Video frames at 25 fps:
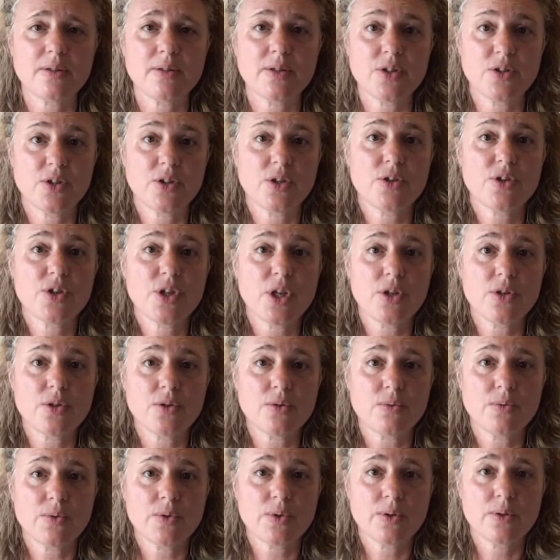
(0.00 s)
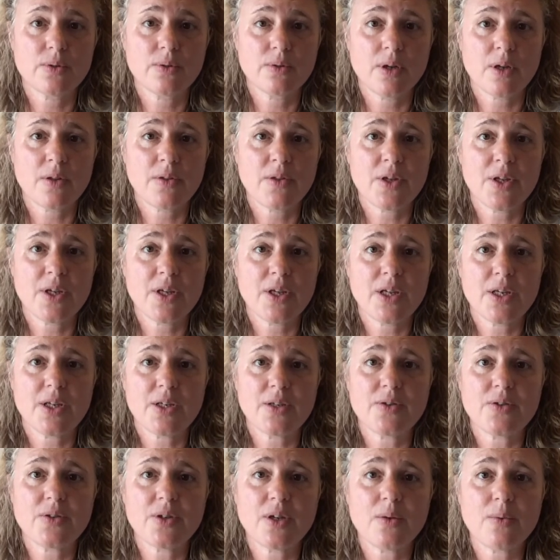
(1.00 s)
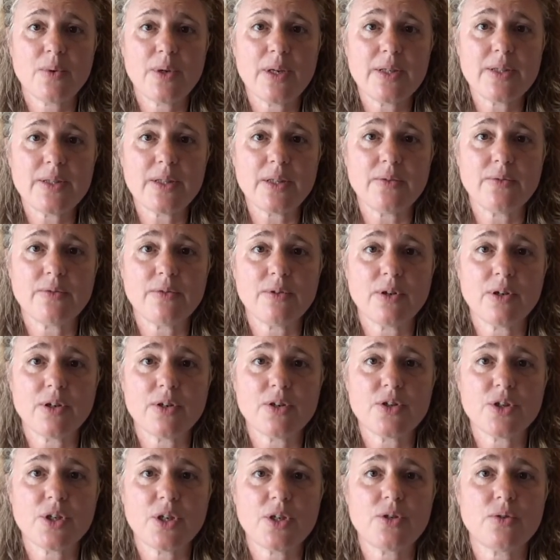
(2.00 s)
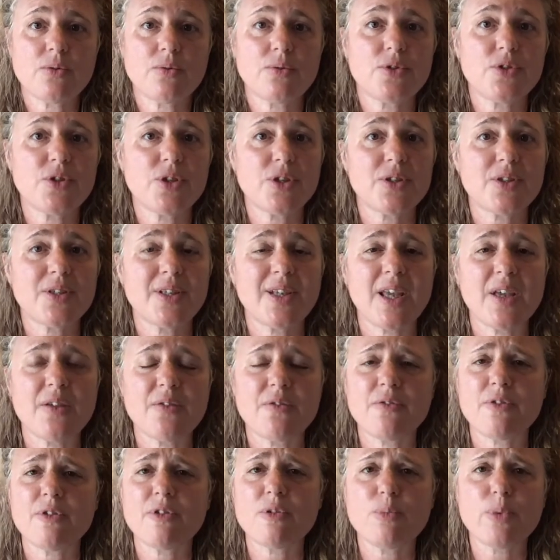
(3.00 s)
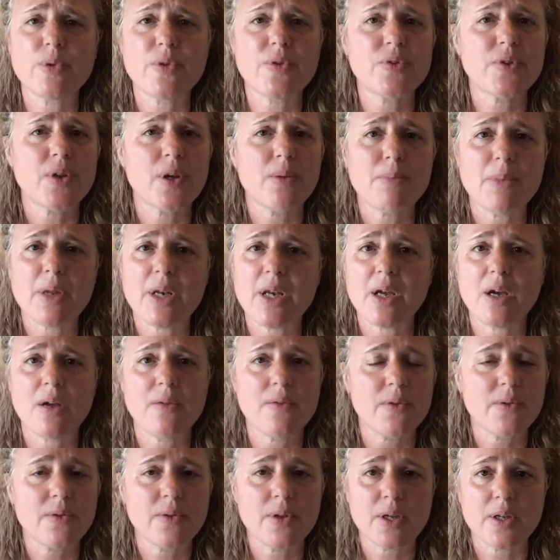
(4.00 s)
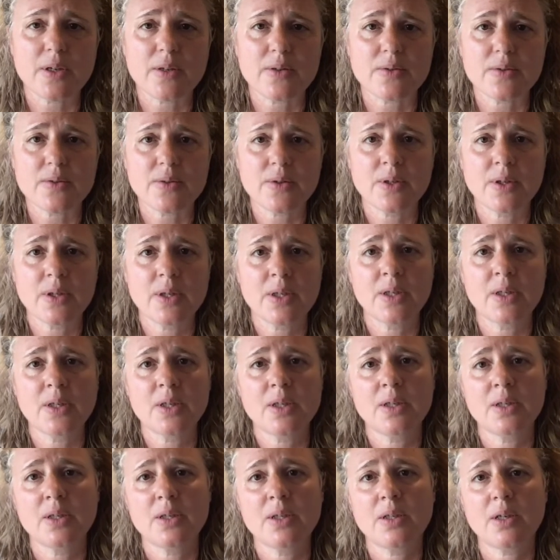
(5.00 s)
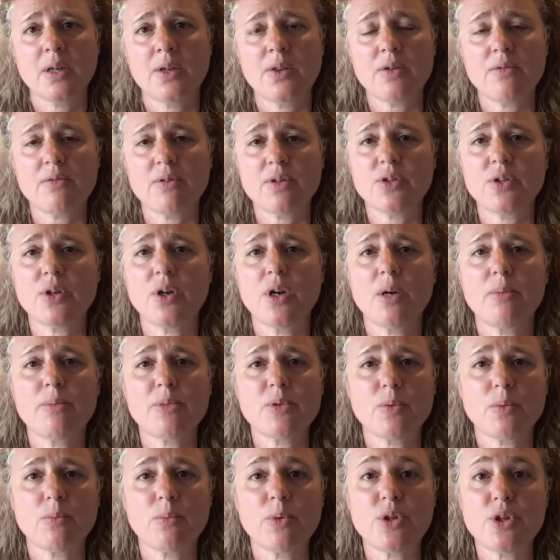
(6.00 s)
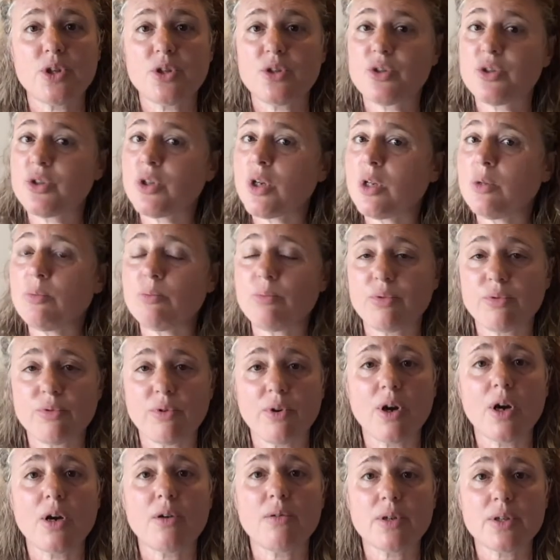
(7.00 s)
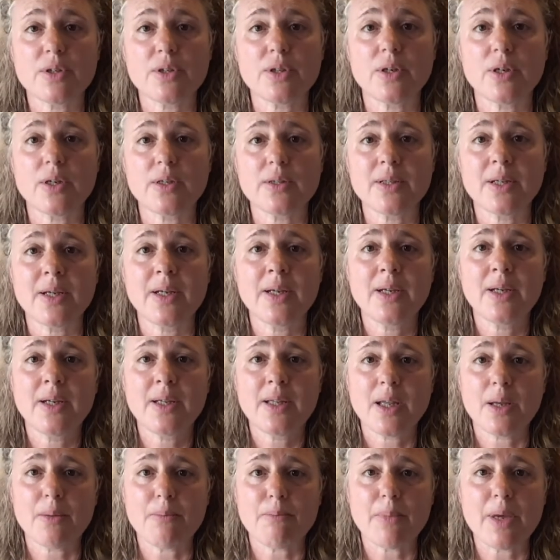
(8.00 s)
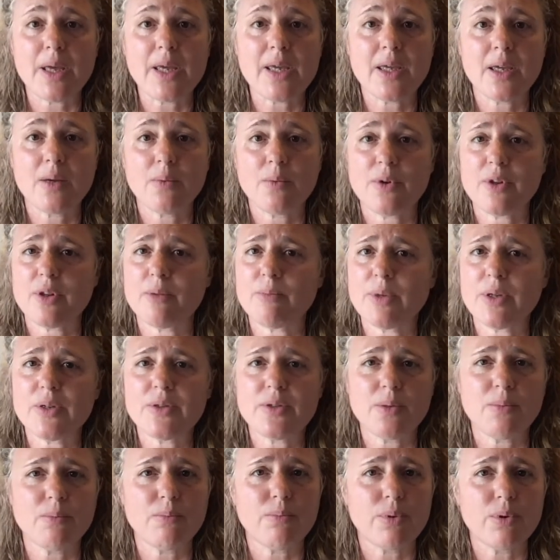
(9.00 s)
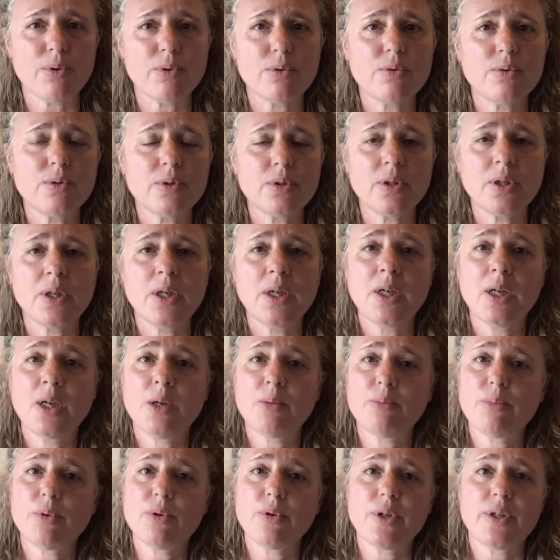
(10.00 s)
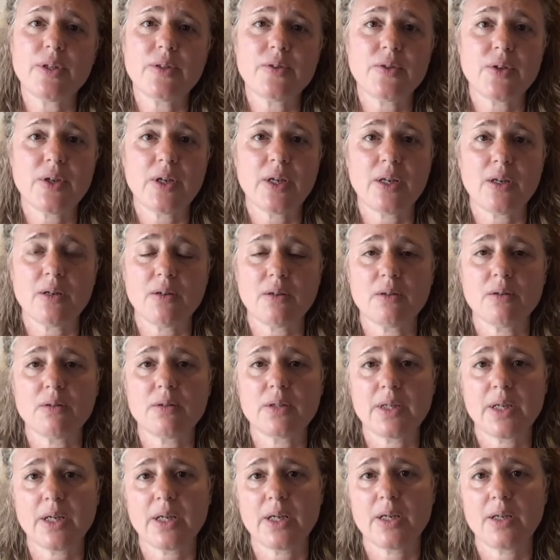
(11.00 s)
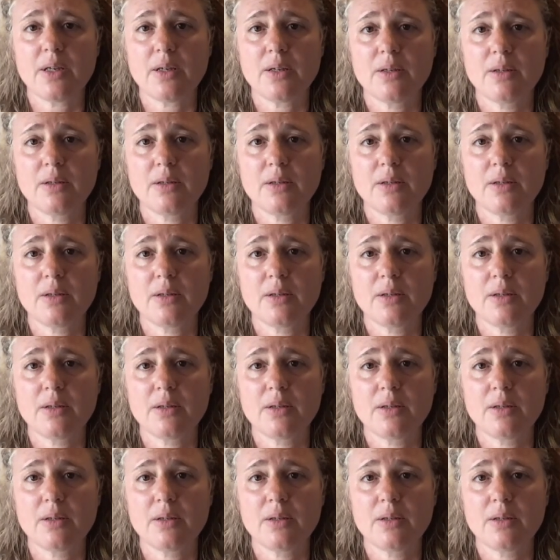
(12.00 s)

just our schedules. I think it is so easy for our schedules just to get filled with so many other things. And there are times when we just don't prioritize and make it one of the most important points in our day